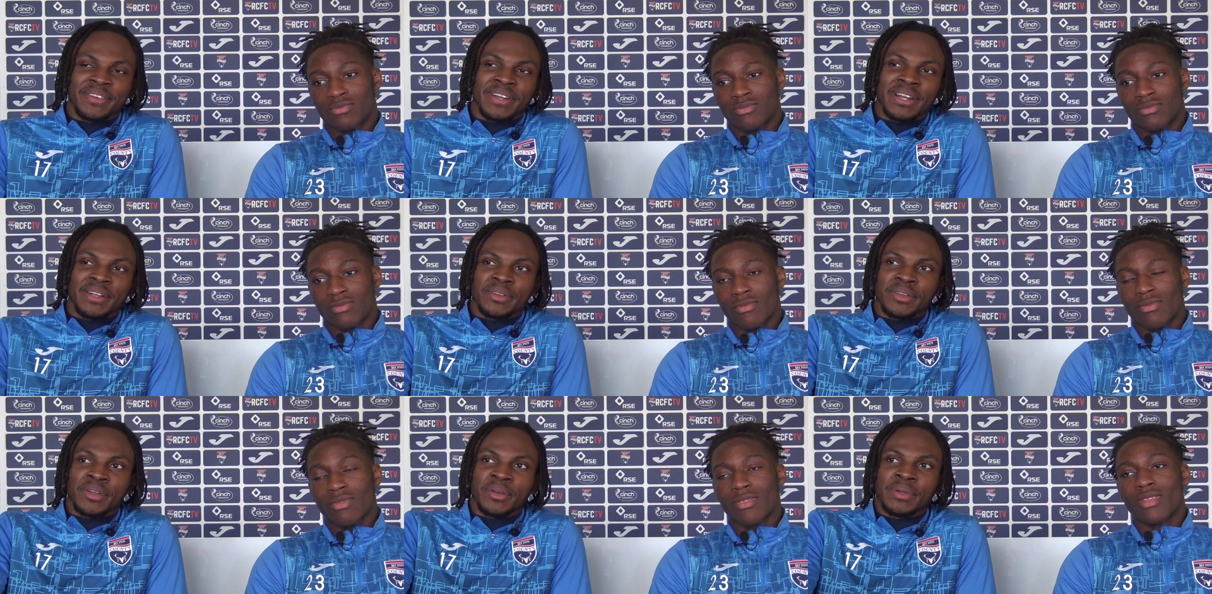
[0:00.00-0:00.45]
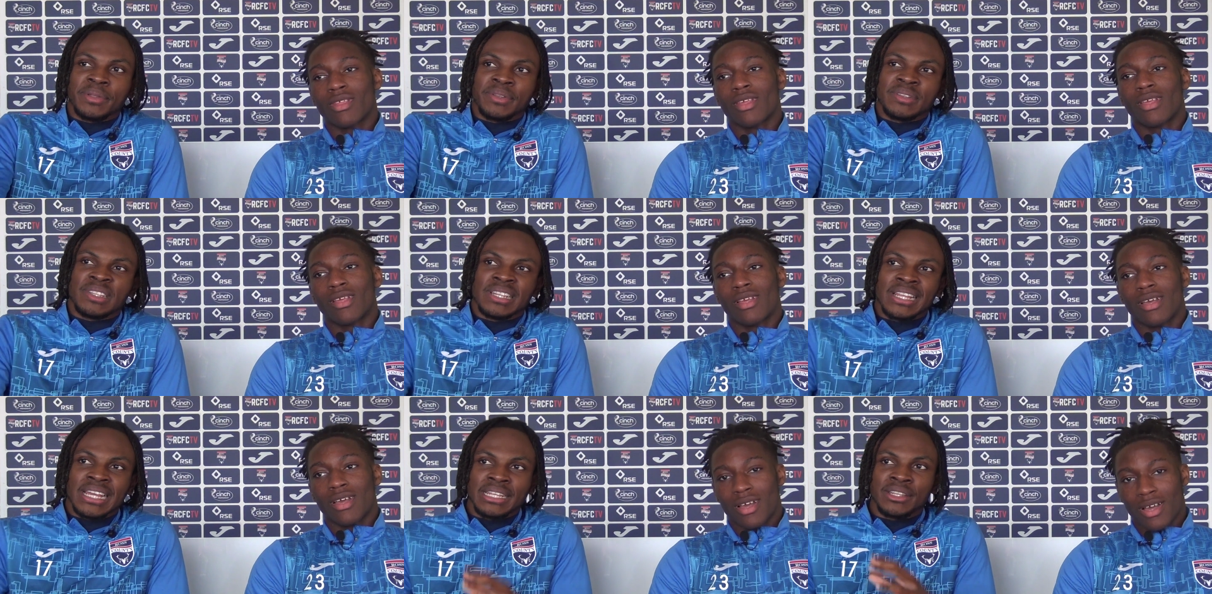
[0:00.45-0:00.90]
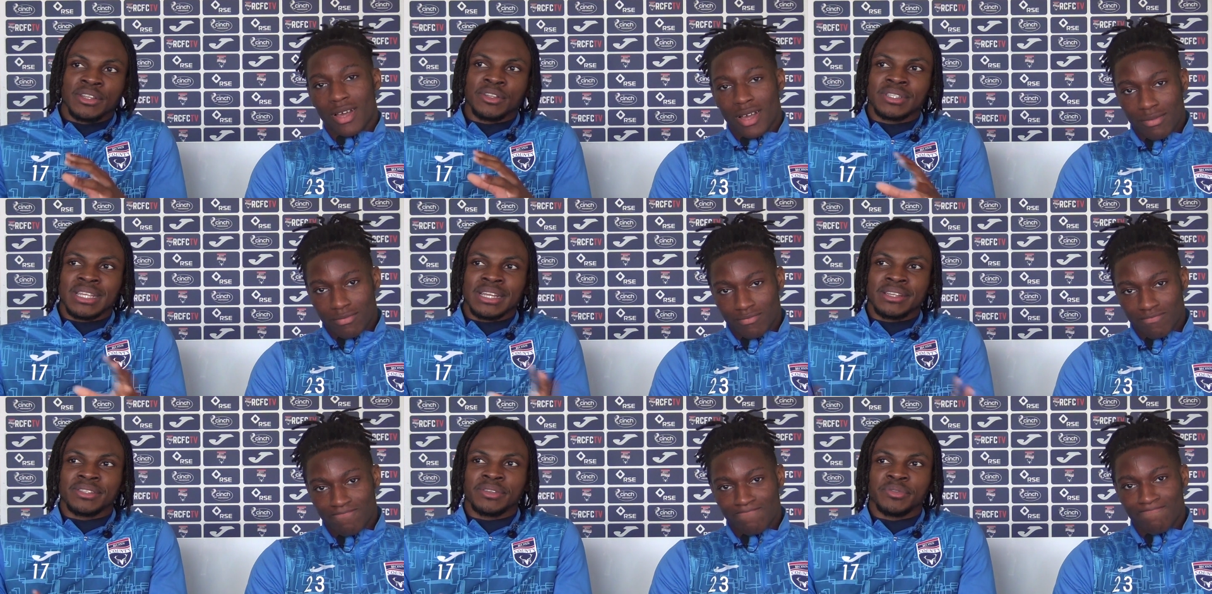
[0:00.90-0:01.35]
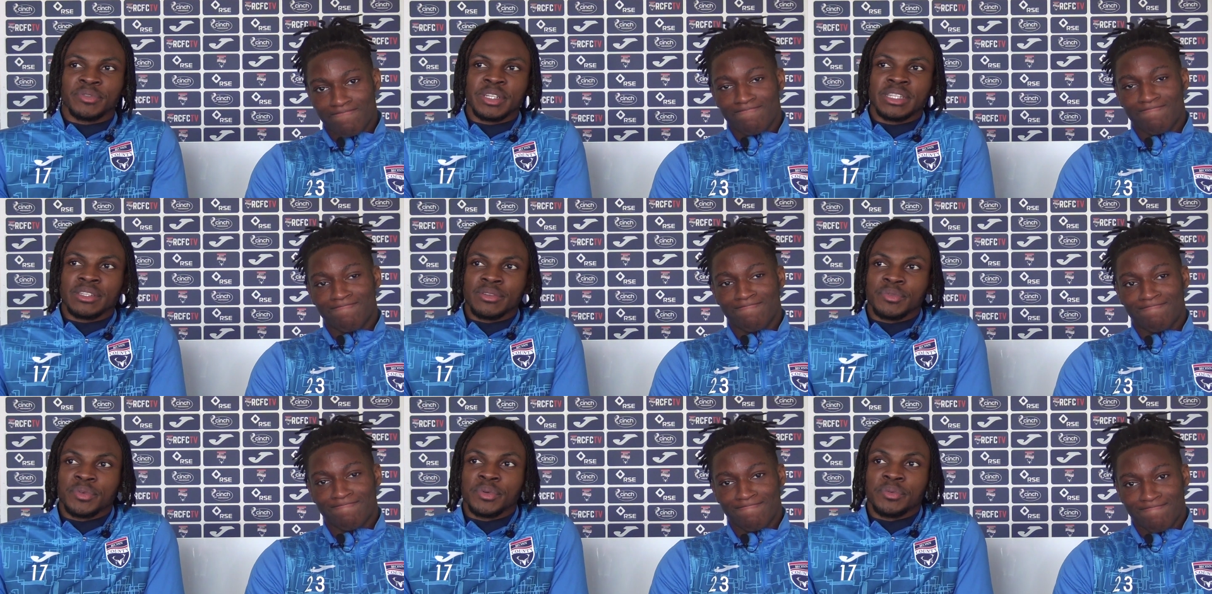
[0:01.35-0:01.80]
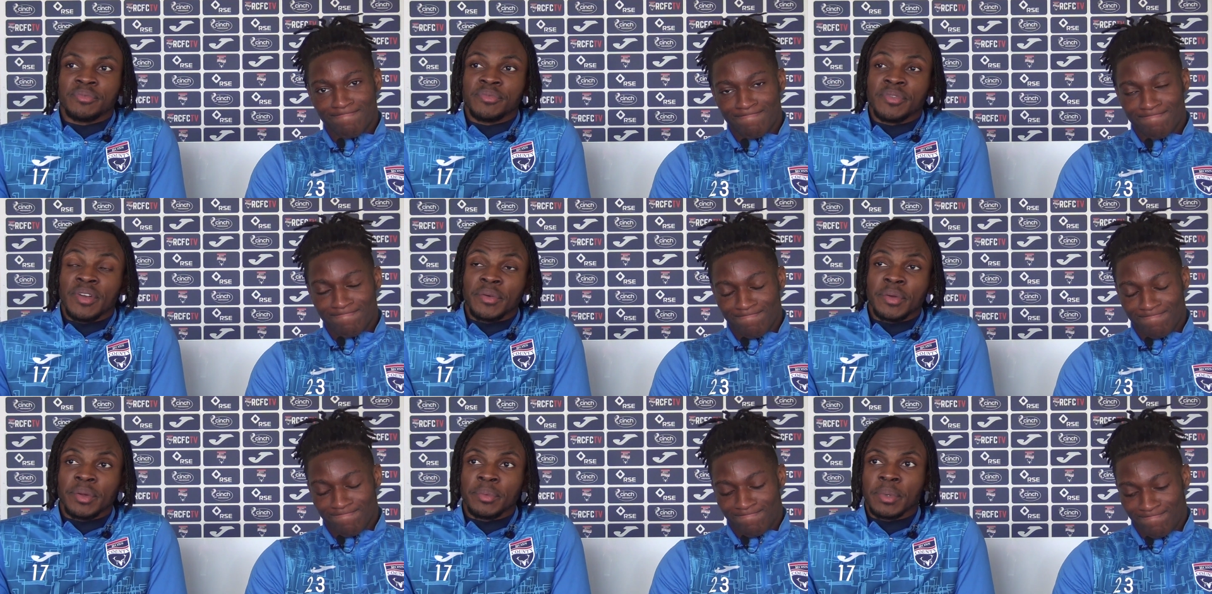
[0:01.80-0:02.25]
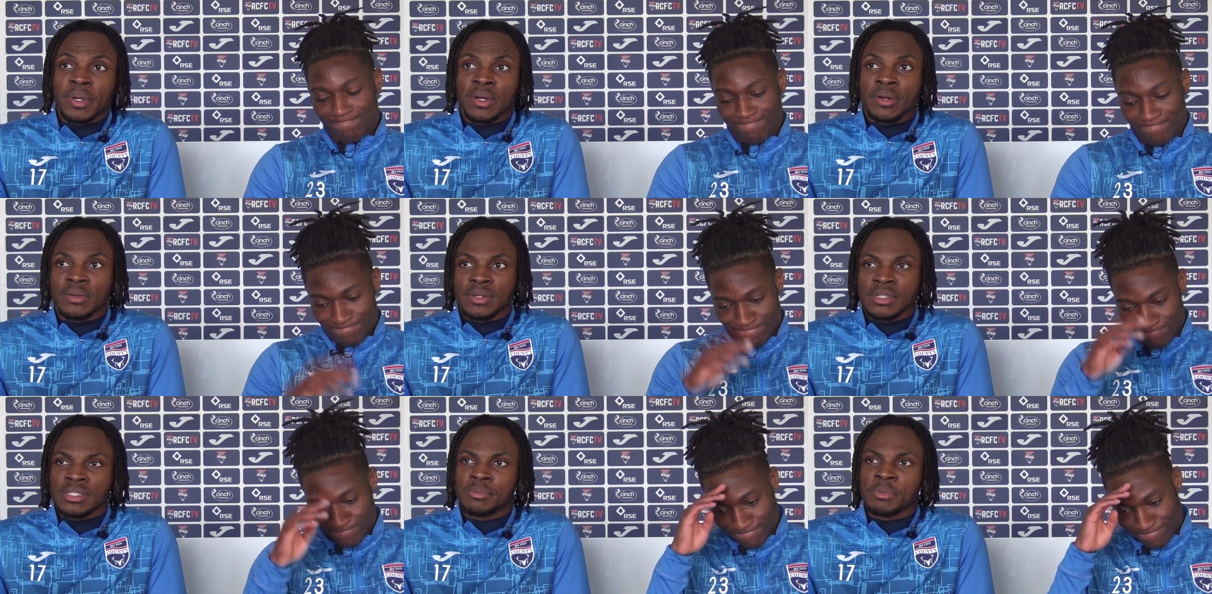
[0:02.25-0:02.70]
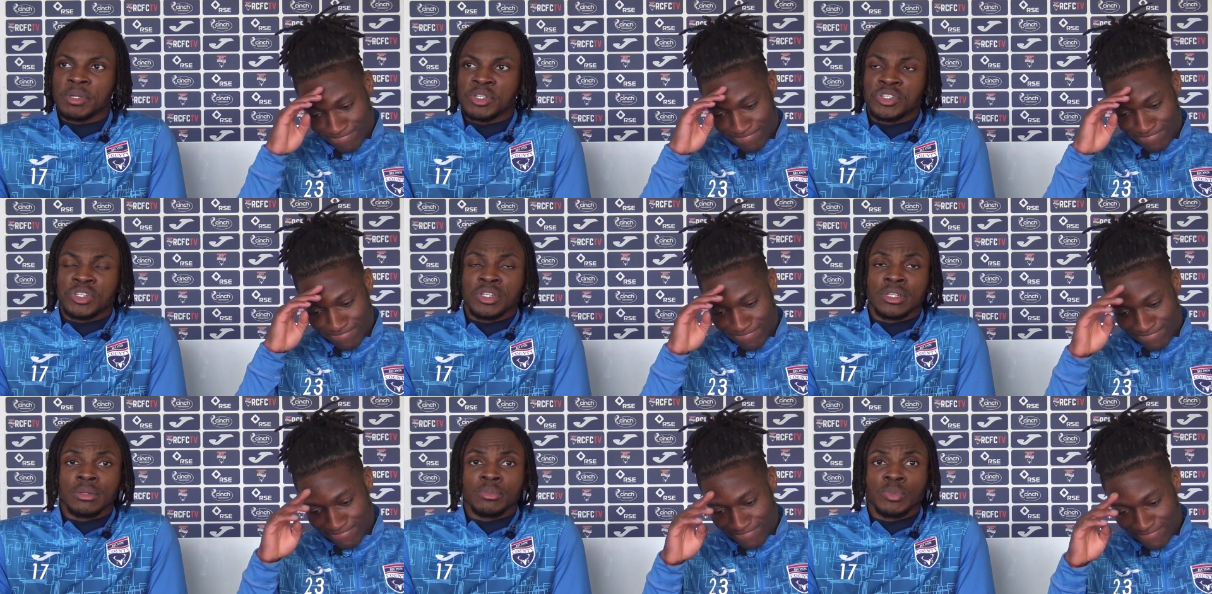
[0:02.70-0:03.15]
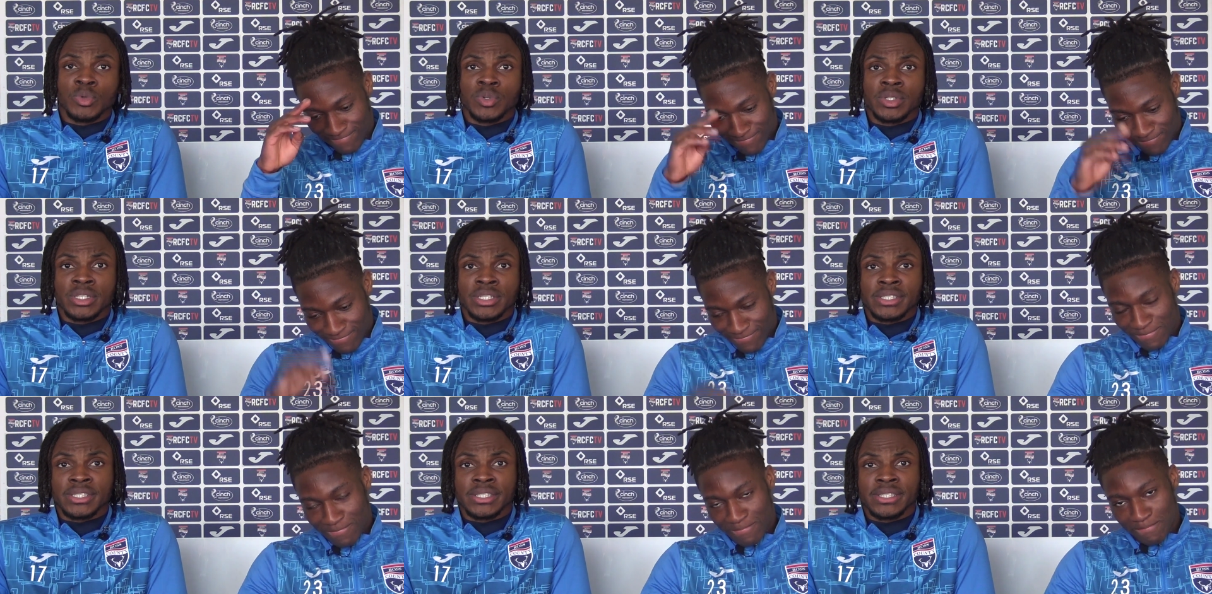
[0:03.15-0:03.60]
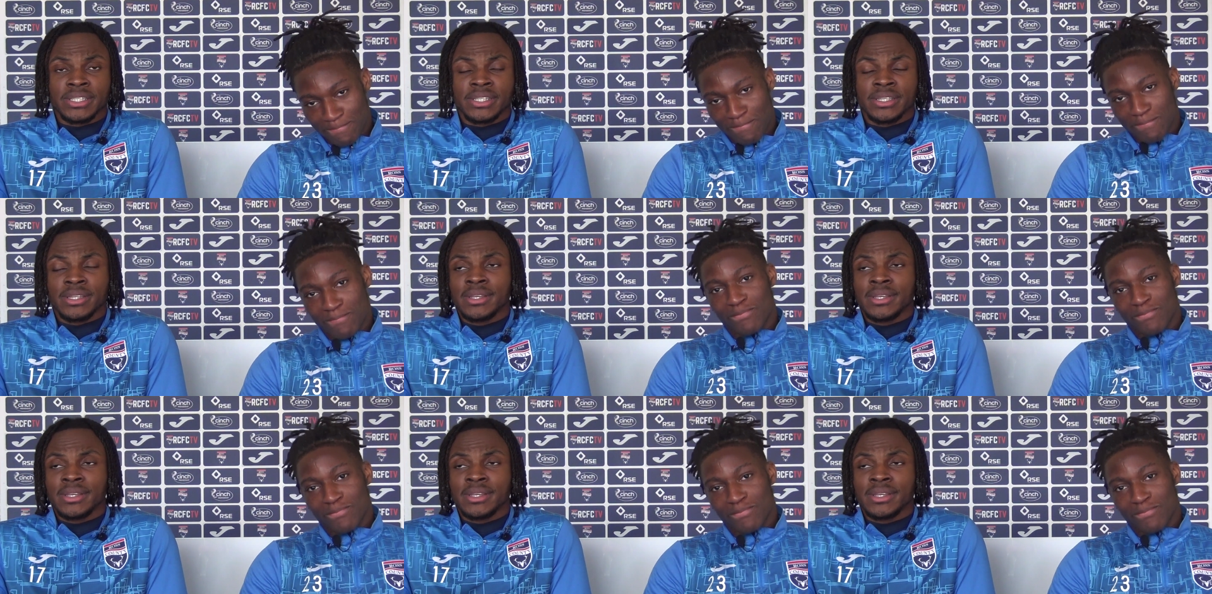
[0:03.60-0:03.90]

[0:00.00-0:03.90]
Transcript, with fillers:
Speaker 1: crowd going. Like he knows how to read the room very well, especially in the mornings.